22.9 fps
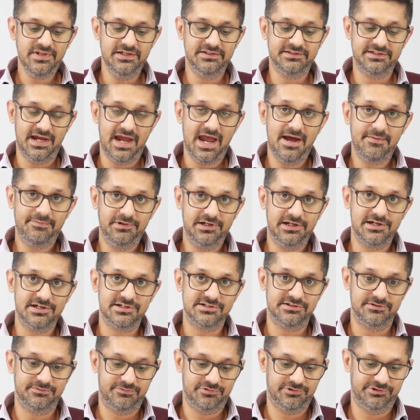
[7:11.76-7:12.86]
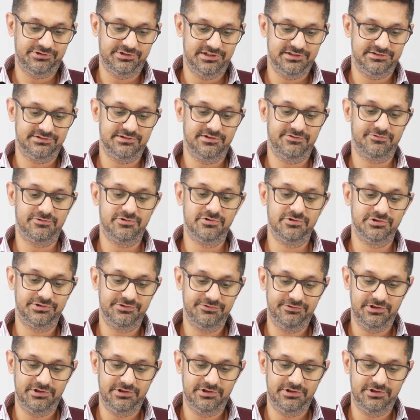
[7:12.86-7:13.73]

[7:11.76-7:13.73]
the application process, of course,